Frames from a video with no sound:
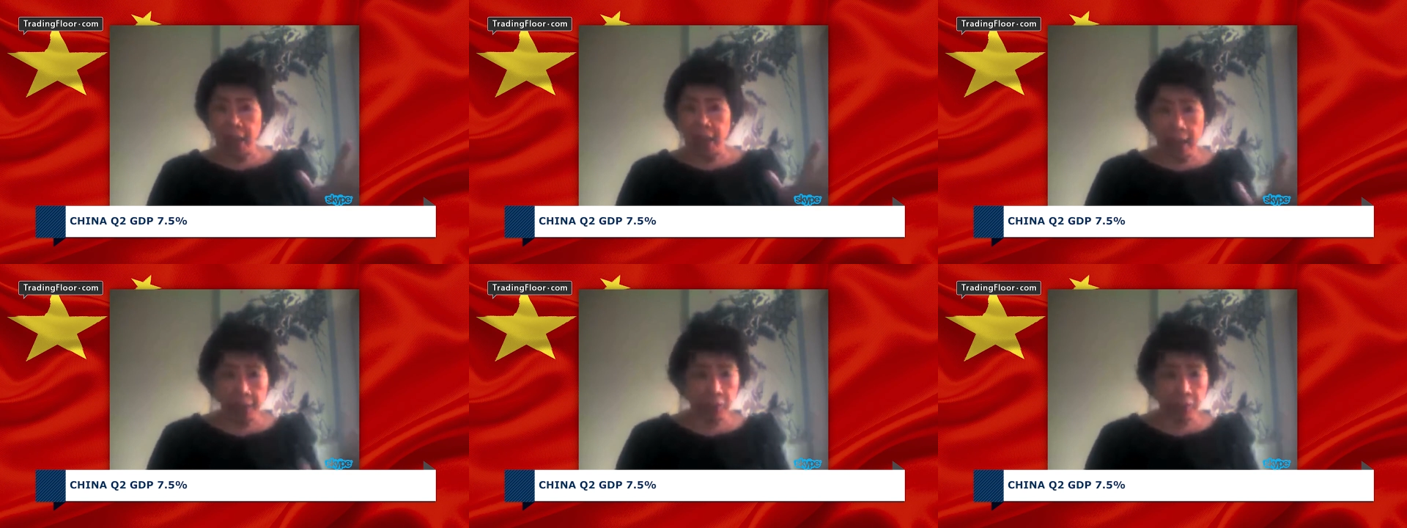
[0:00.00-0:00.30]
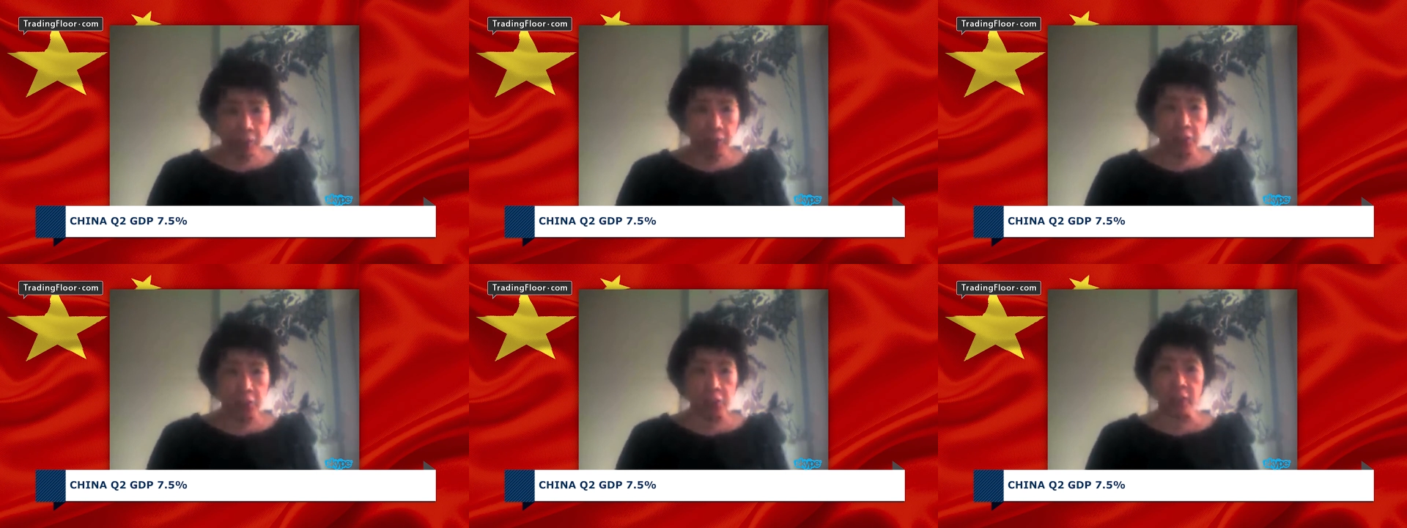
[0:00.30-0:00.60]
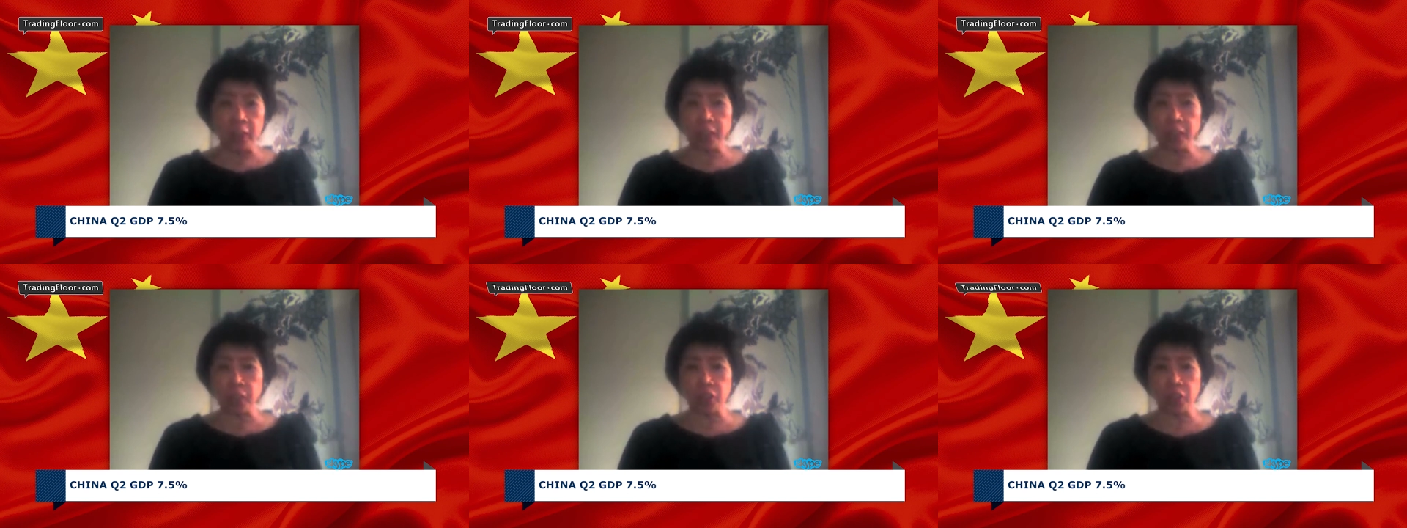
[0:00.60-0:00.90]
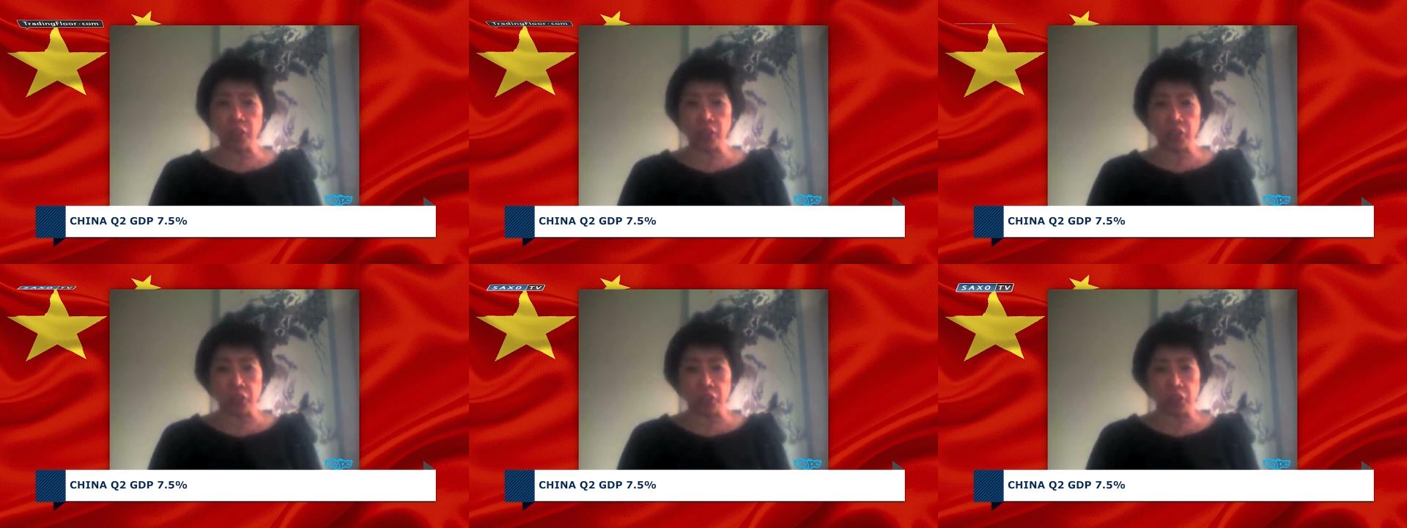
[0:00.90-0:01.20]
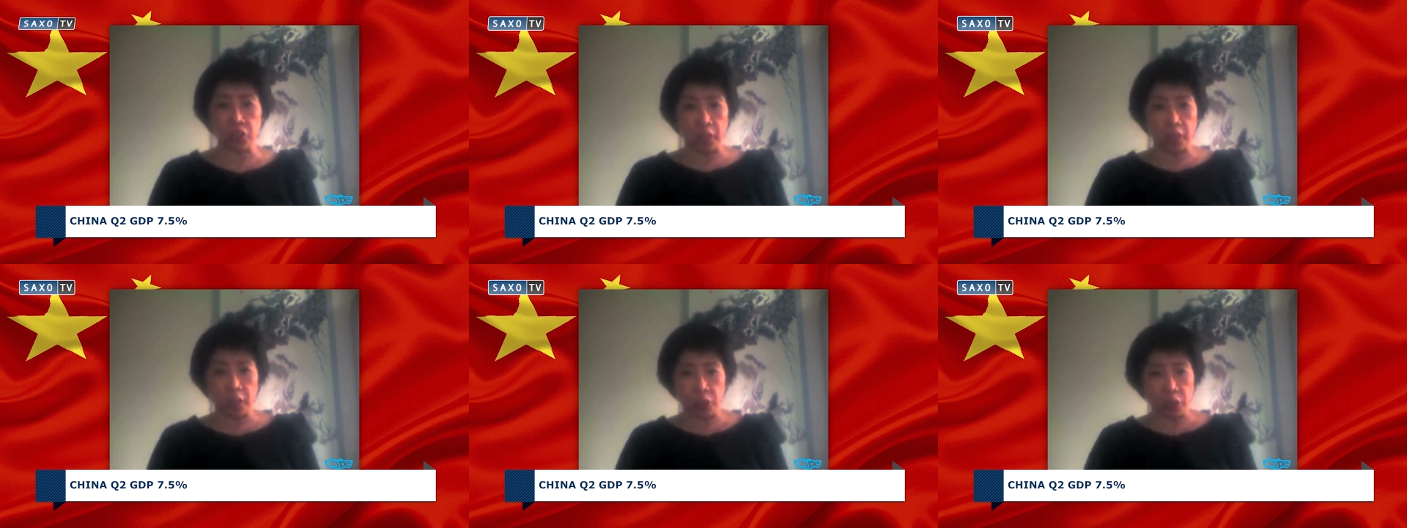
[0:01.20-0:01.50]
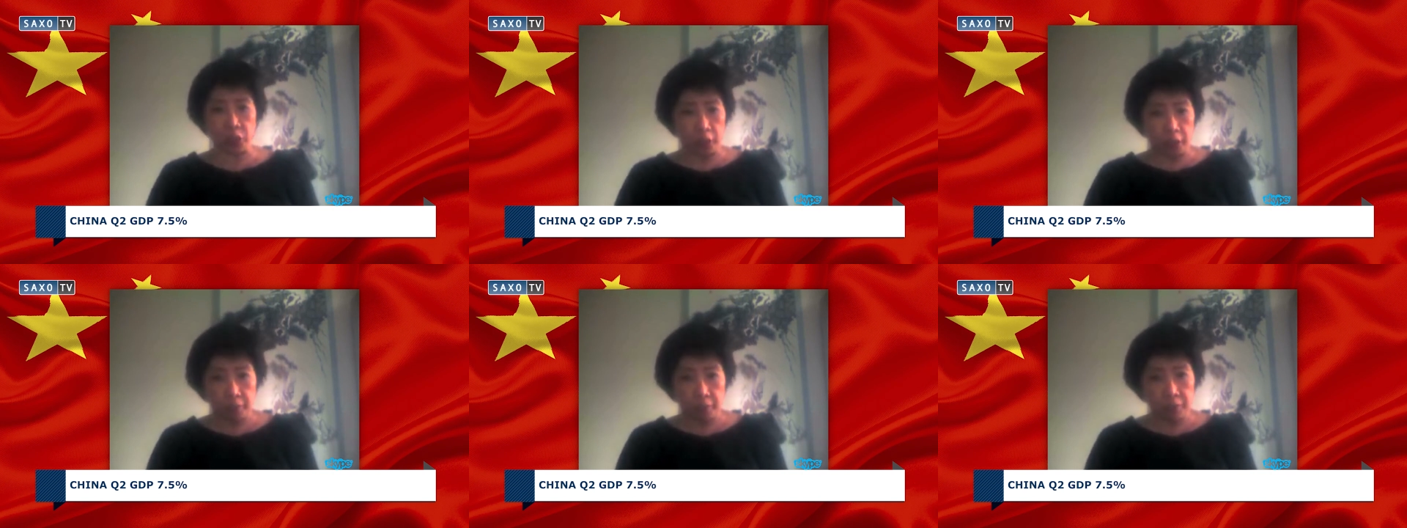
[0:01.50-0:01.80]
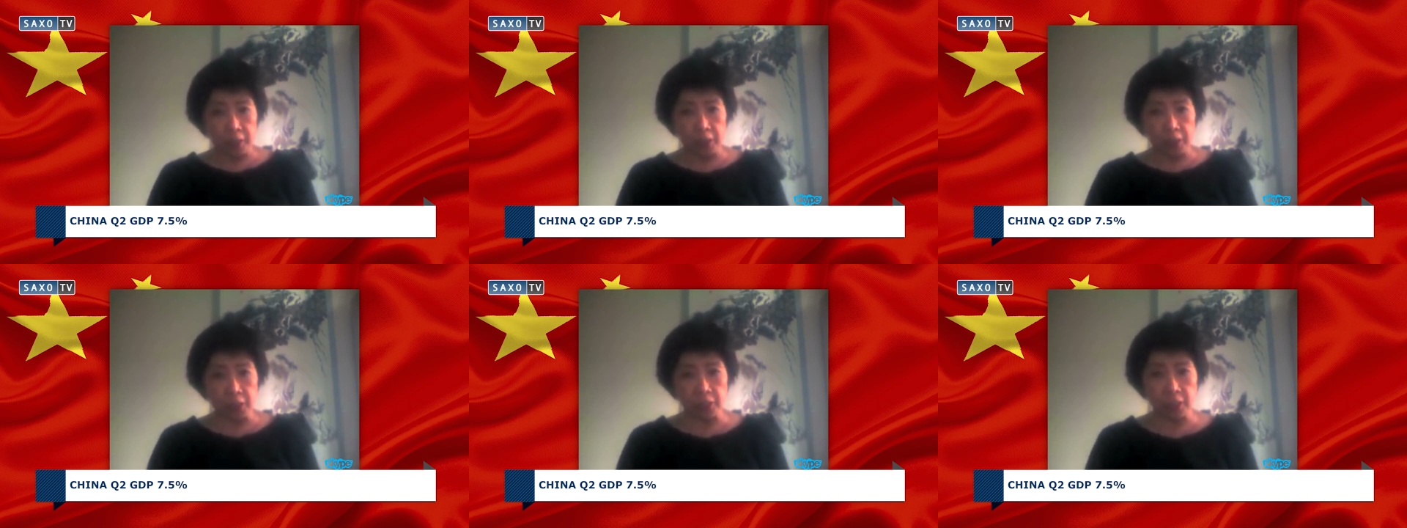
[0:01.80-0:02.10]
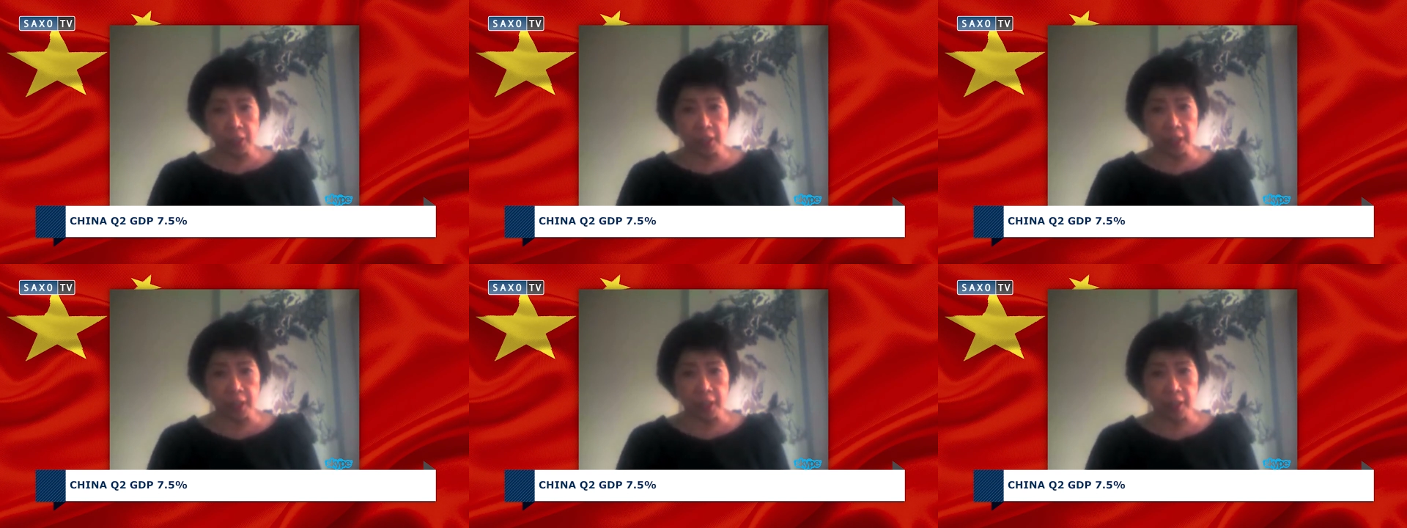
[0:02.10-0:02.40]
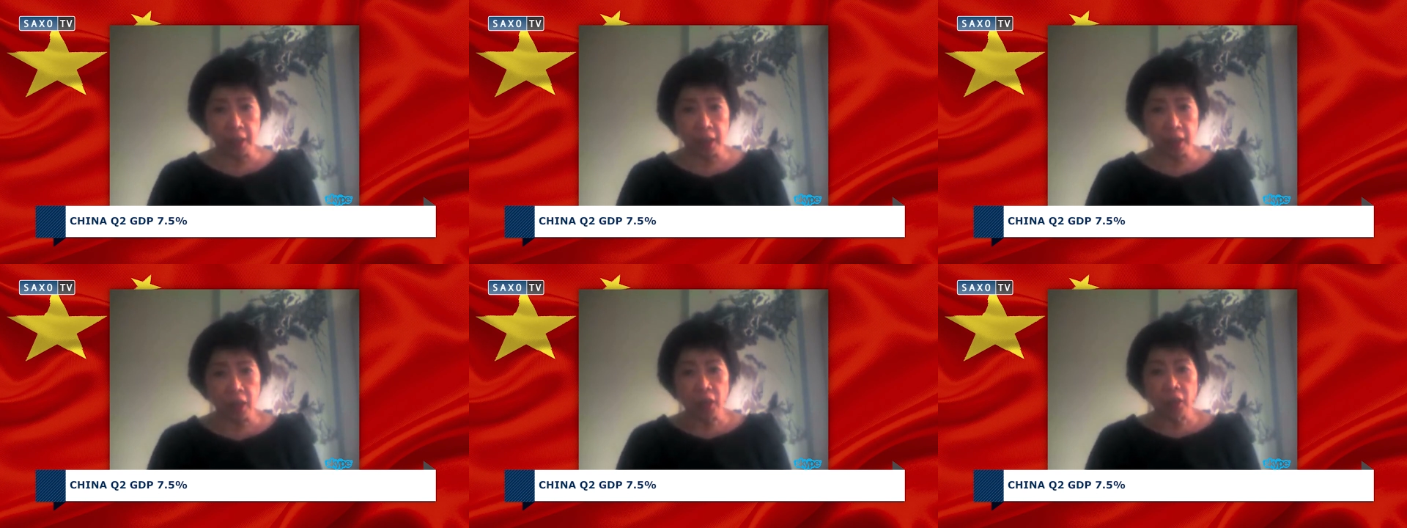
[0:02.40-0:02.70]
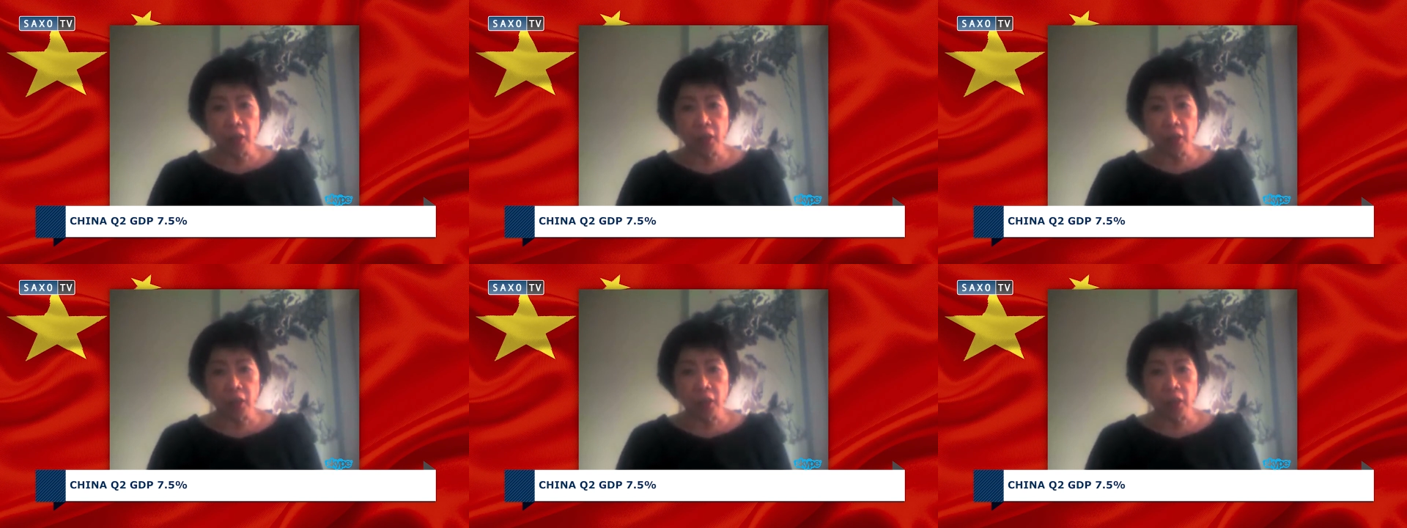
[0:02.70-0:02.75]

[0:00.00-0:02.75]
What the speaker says: at the sectors that you're invested in